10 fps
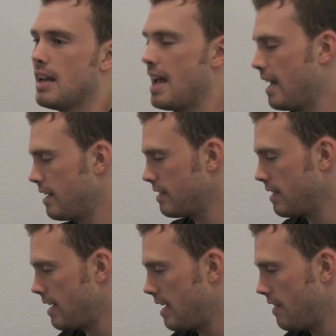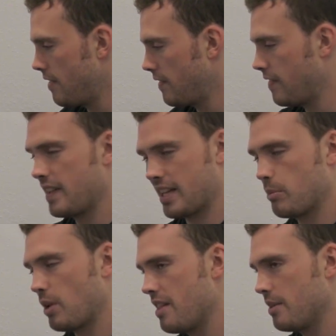and then they can
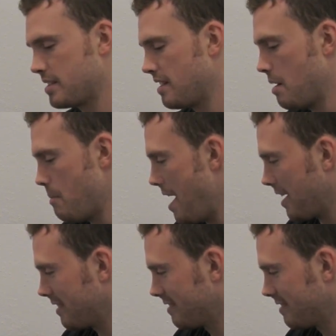apply those to their mech.